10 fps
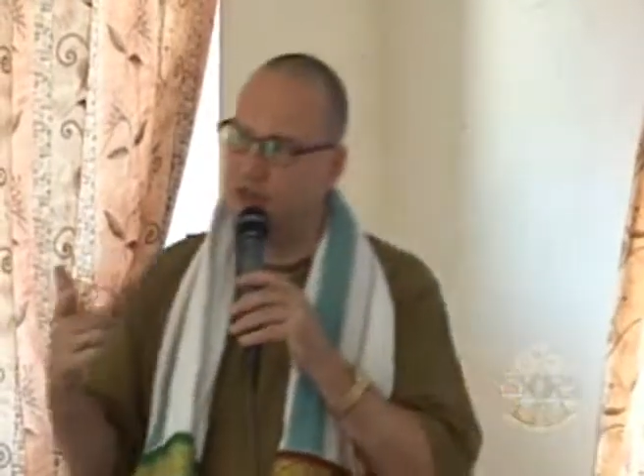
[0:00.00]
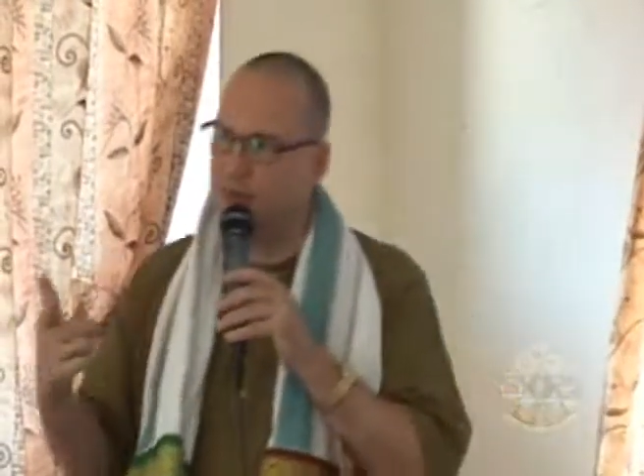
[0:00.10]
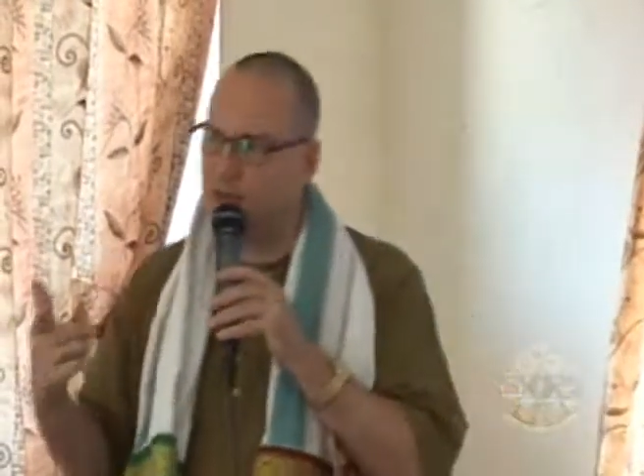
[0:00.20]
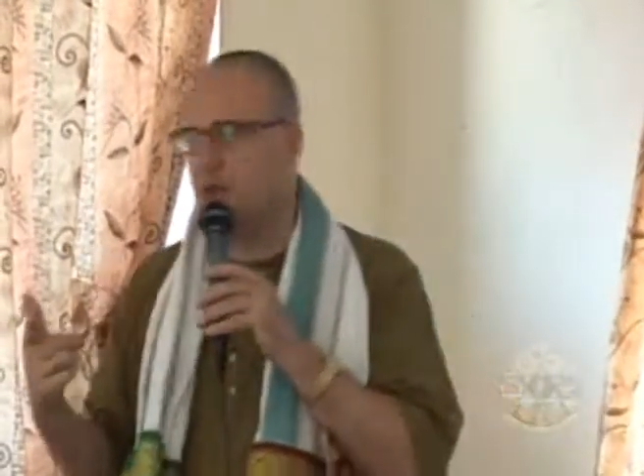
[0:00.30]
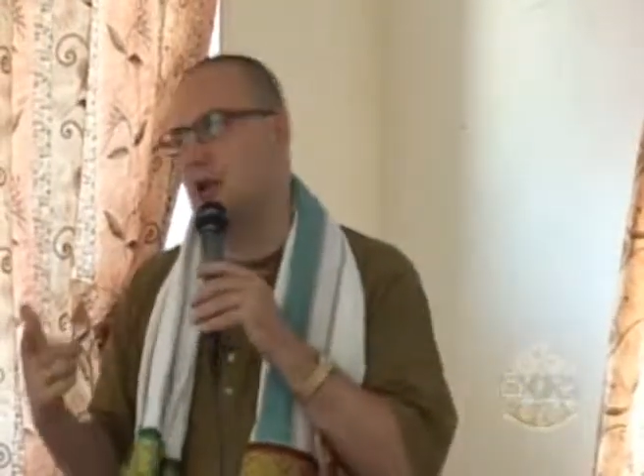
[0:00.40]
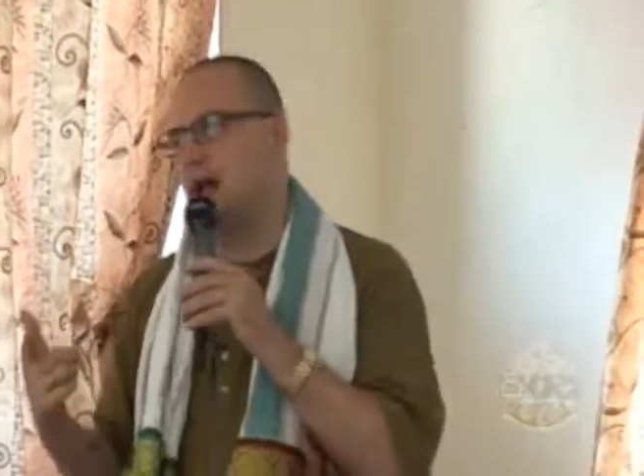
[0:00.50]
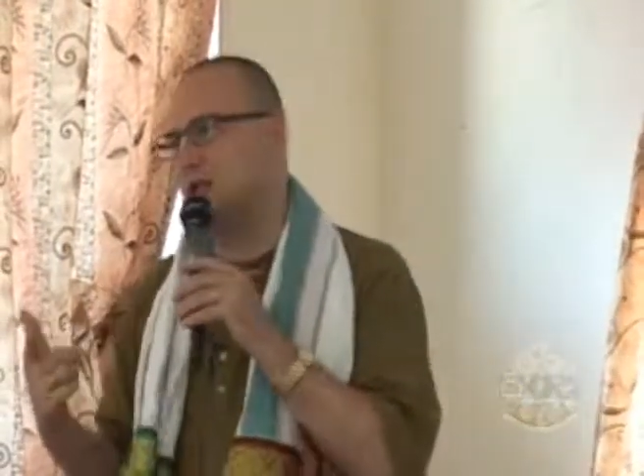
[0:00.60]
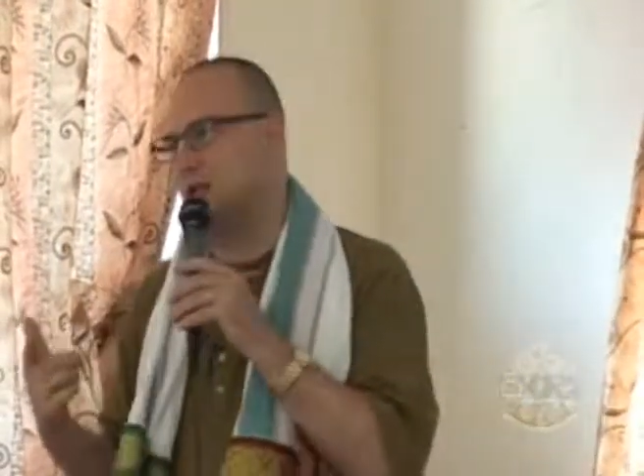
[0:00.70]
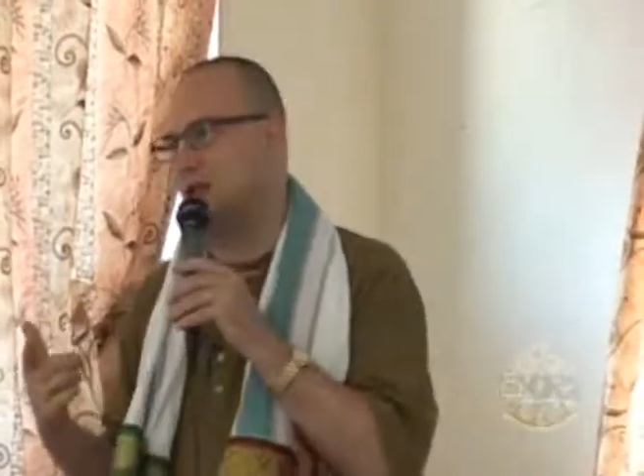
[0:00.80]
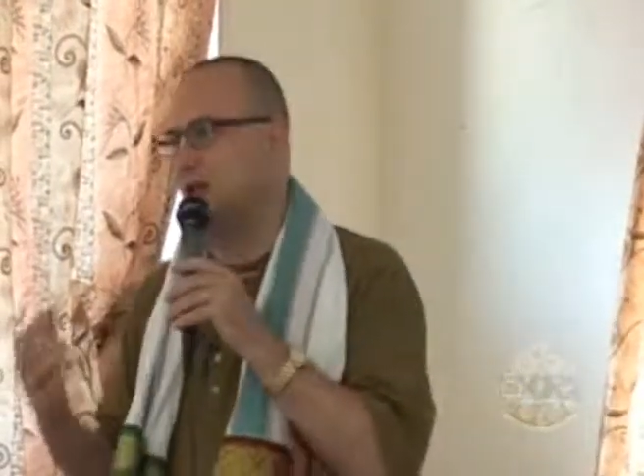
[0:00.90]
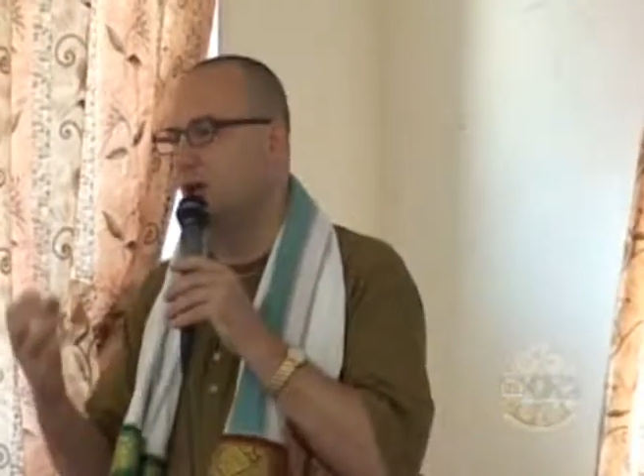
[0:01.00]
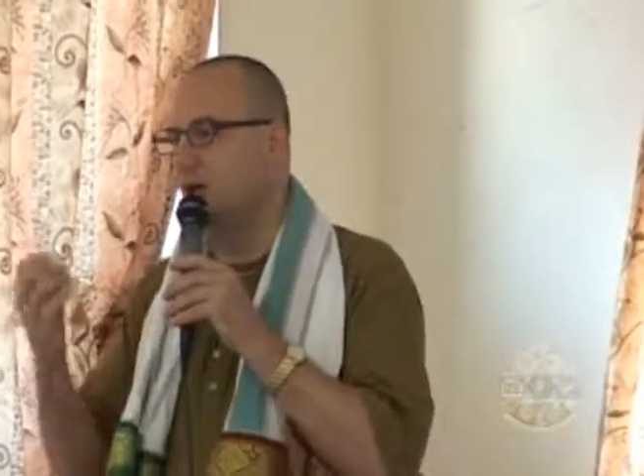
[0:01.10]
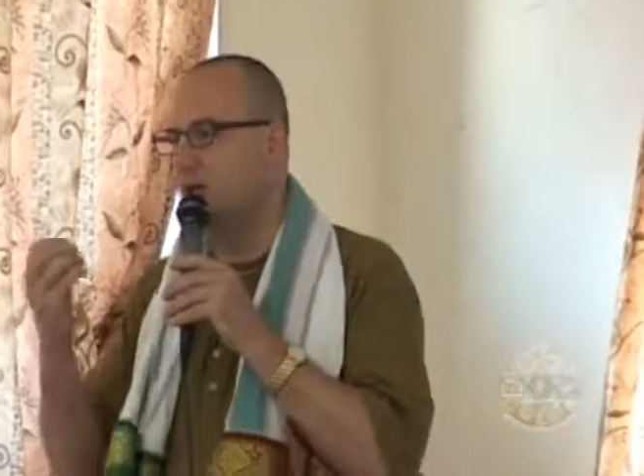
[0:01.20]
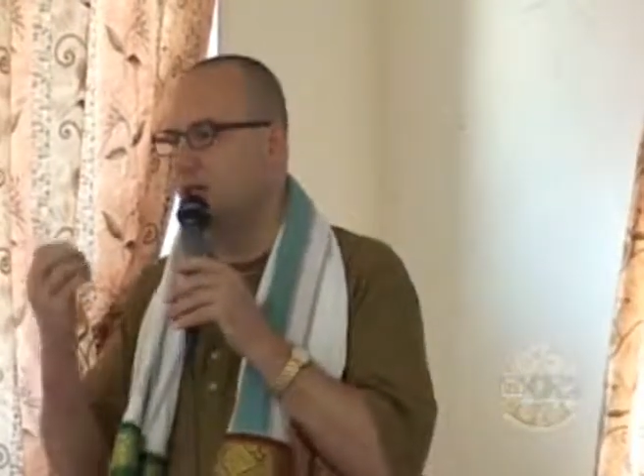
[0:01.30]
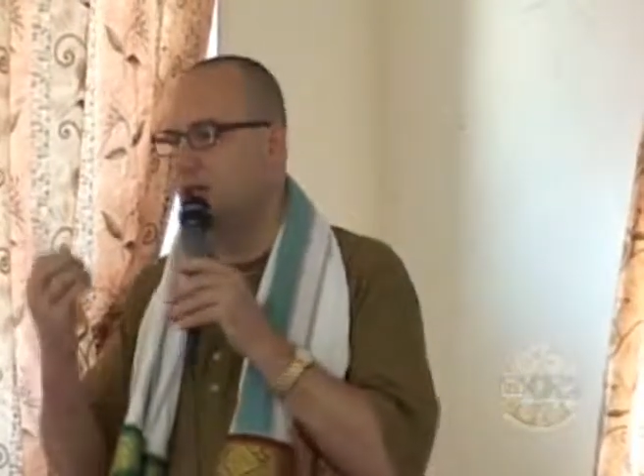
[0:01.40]
aspect of culture,
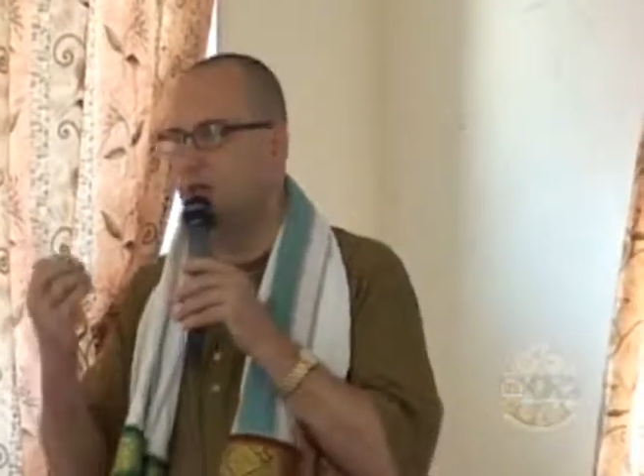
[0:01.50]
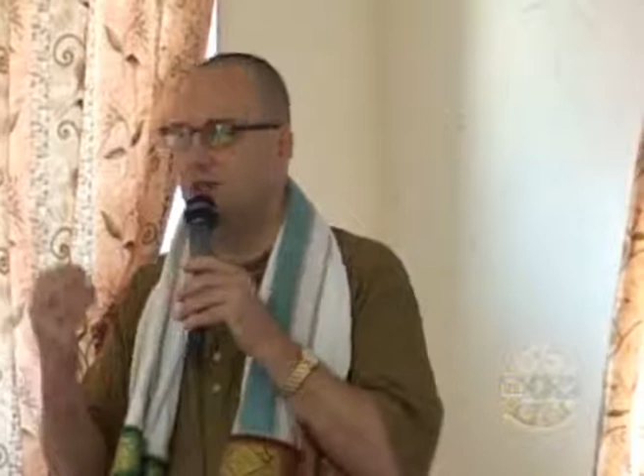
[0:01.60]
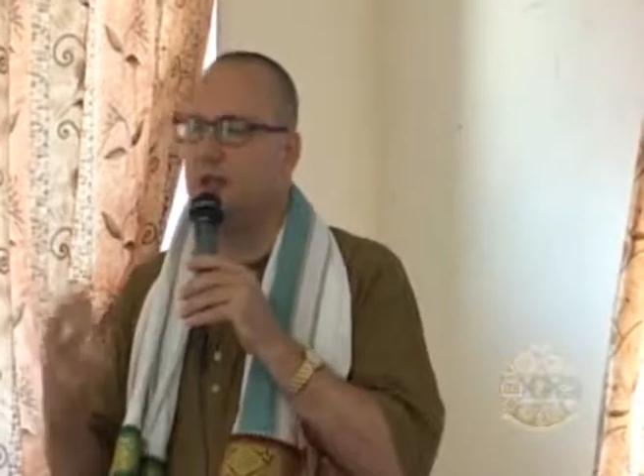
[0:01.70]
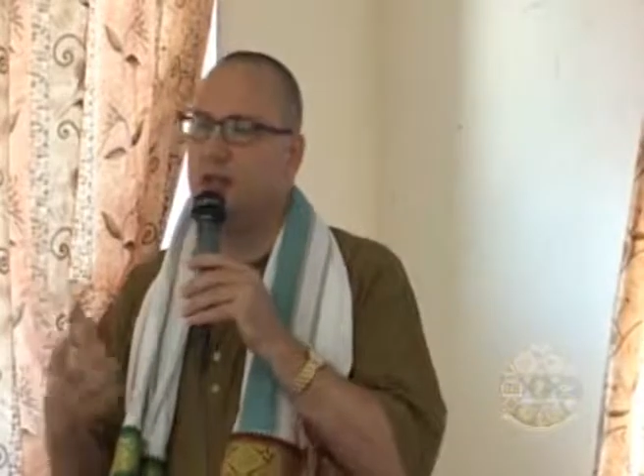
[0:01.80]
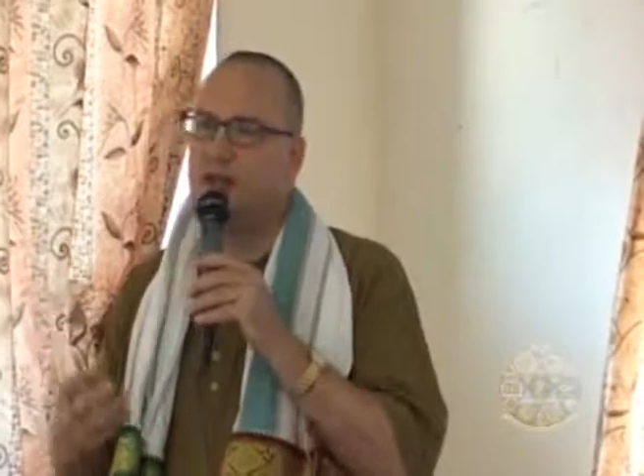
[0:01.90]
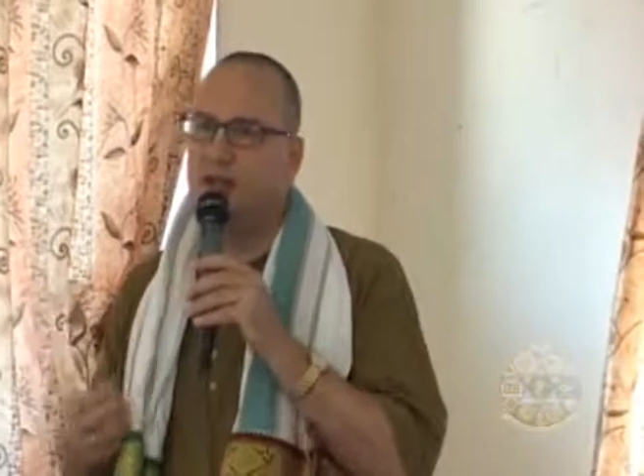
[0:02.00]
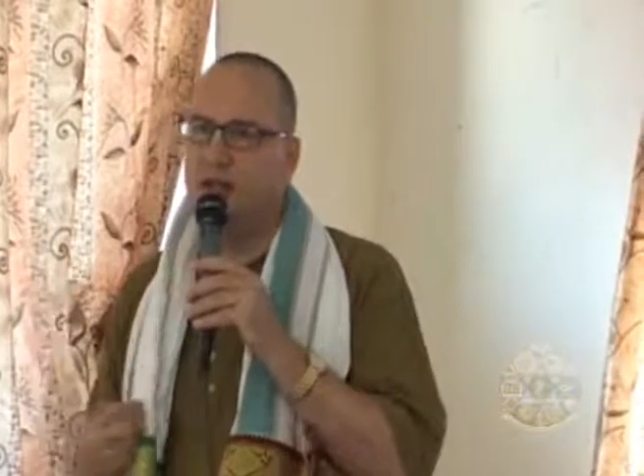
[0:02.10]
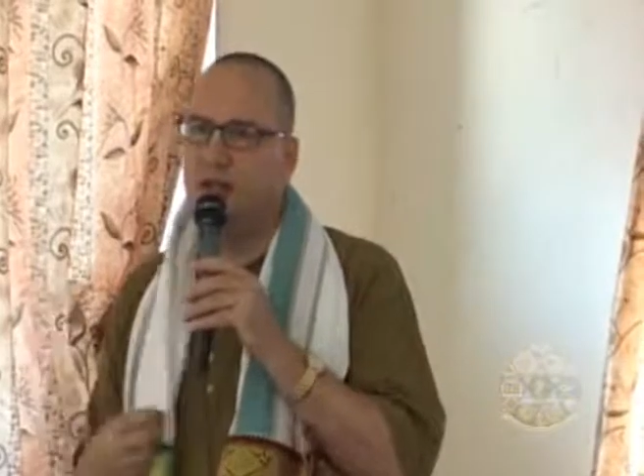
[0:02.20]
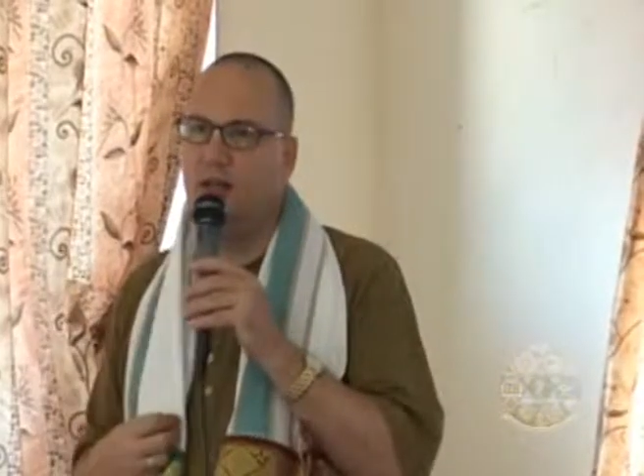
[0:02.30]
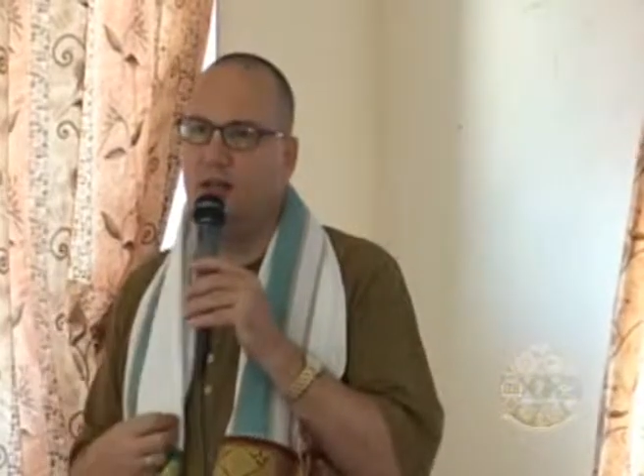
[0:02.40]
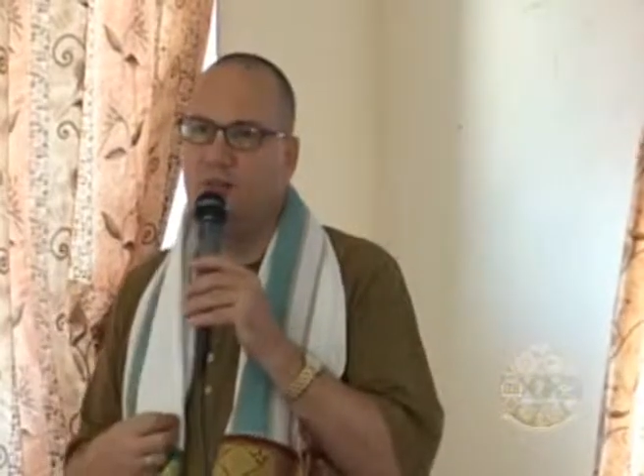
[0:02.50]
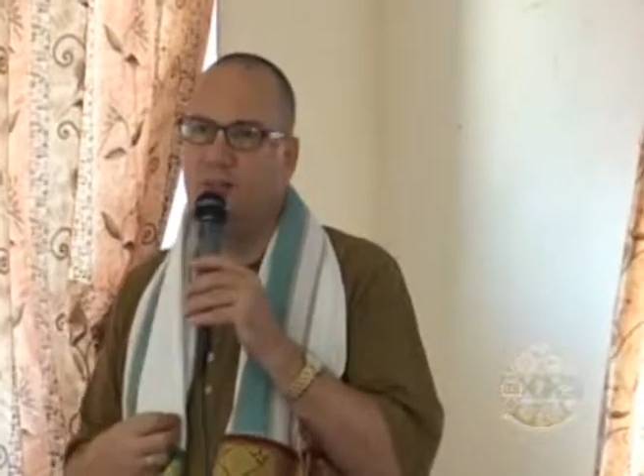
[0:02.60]
which is the